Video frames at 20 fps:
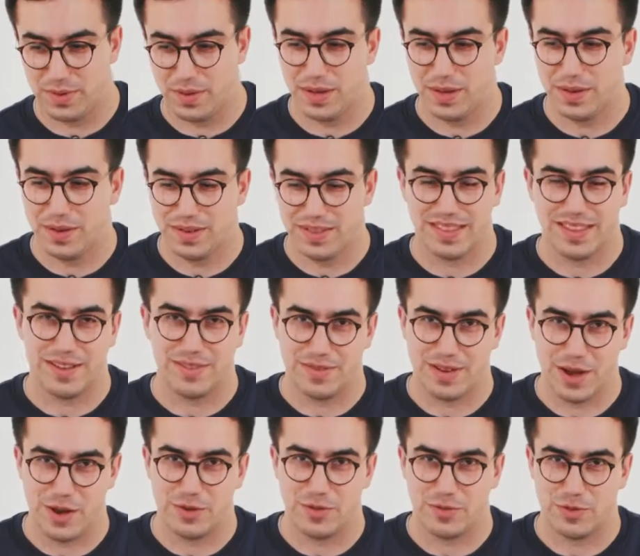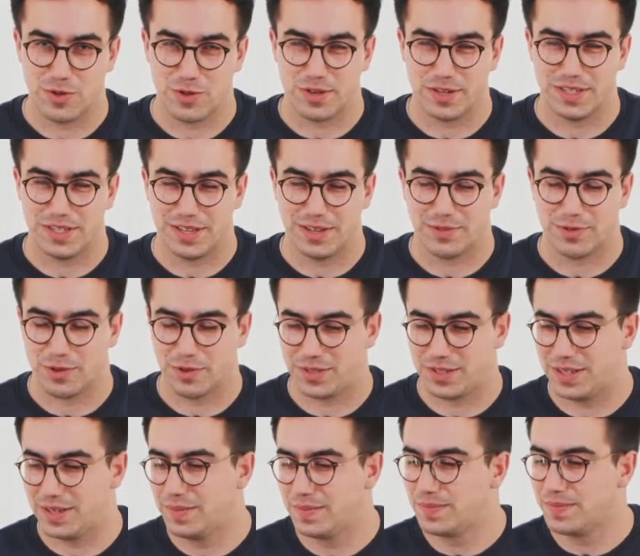but they've now unfortunately
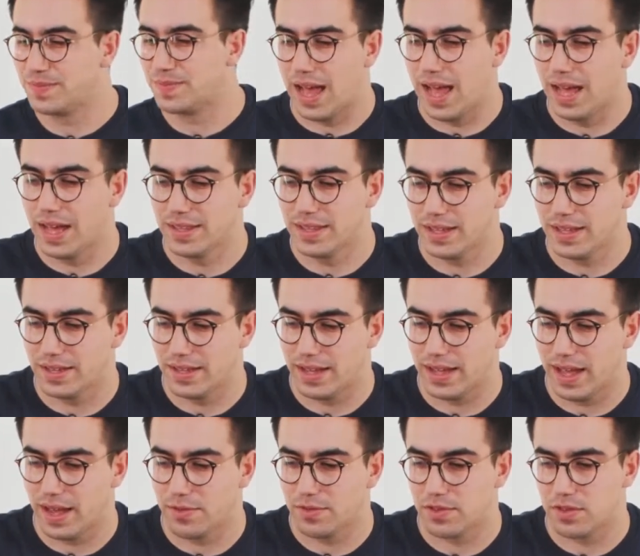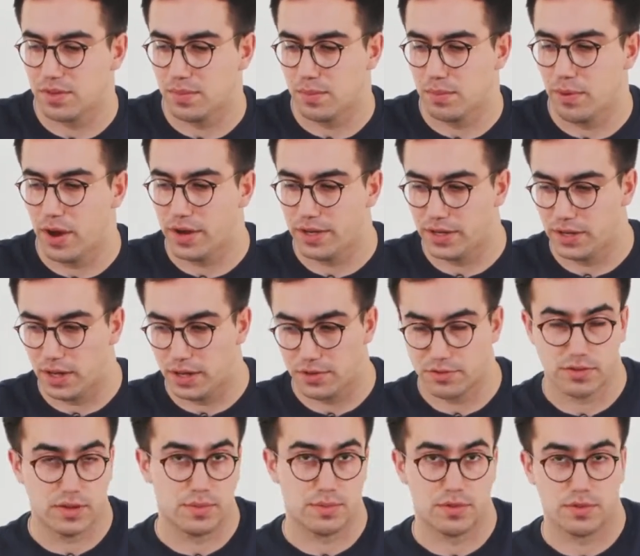defrosted. And then they have some branded ice
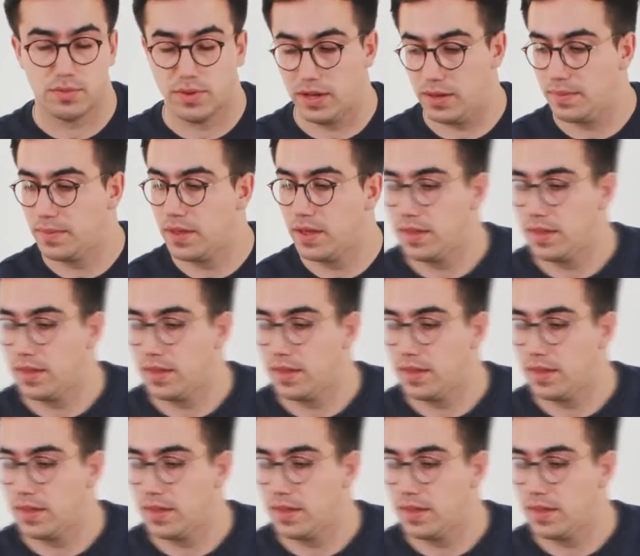creams as well.